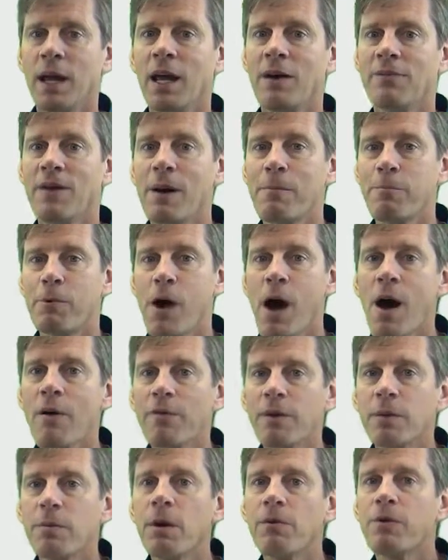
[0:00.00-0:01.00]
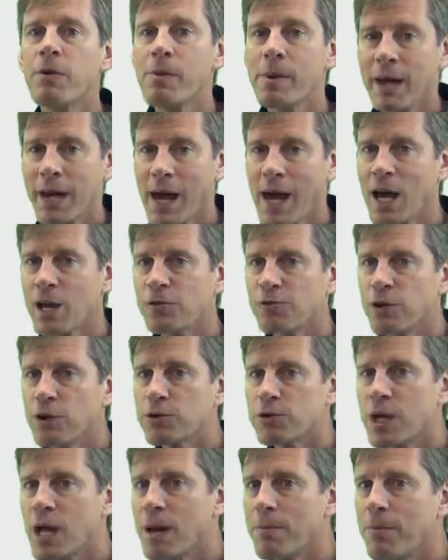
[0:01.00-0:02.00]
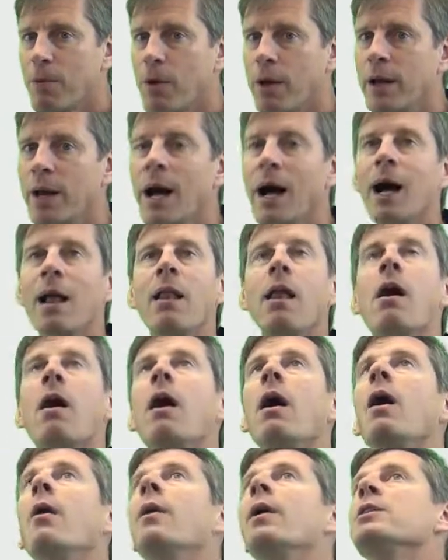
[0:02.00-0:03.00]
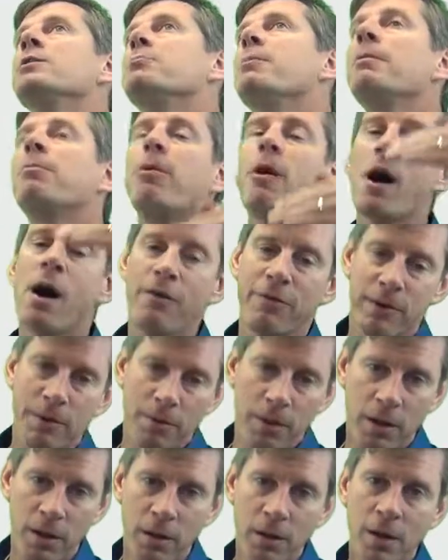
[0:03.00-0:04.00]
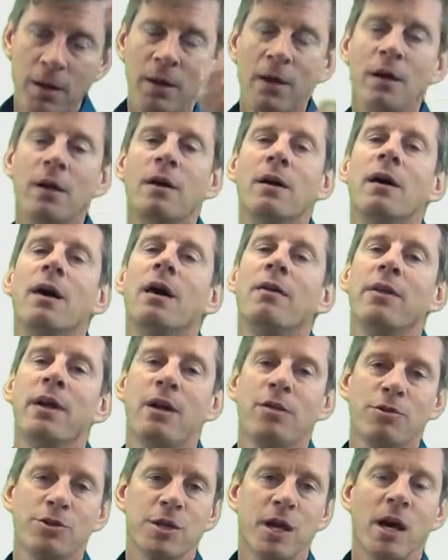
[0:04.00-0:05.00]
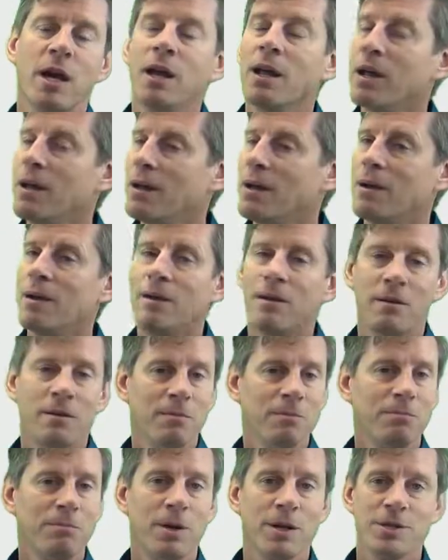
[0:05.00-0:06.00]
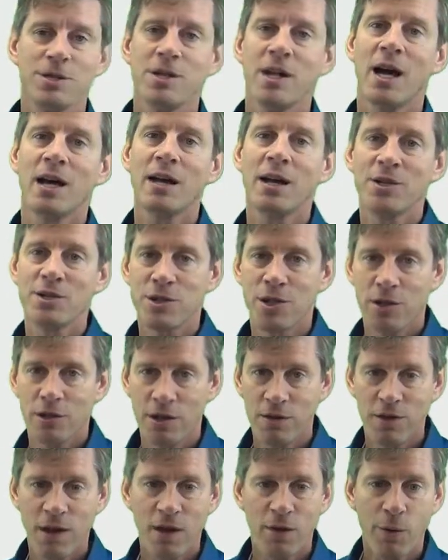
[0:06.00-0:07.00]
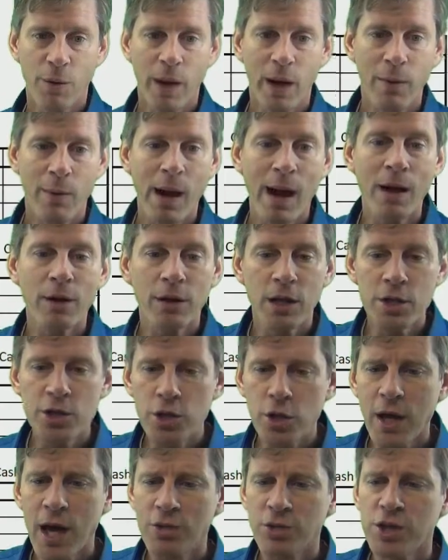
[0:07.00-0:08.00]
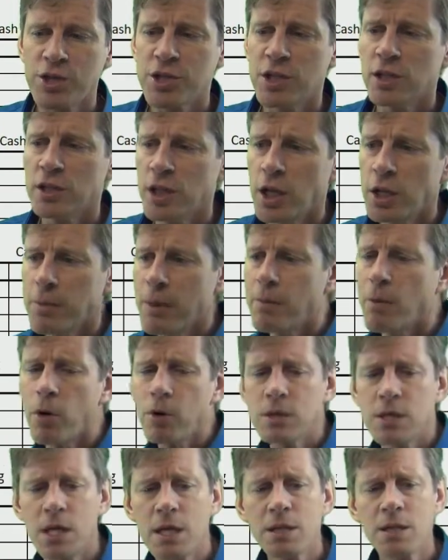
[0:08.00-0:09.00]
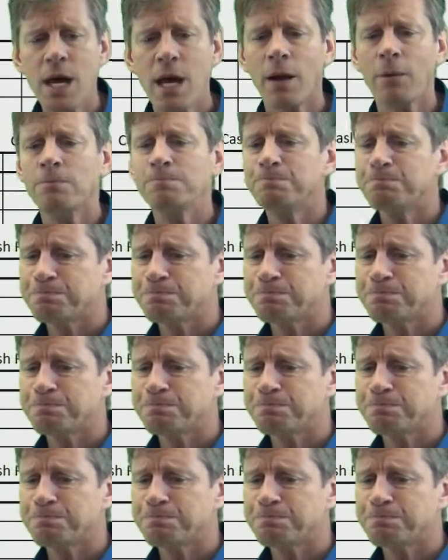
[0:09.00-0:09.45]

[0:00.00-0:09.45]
If I'm profitable from a cash flow standpoint, I'll always be profitable on the other side. Not necessarily the other way around. Let's look at this in a little bit more detail.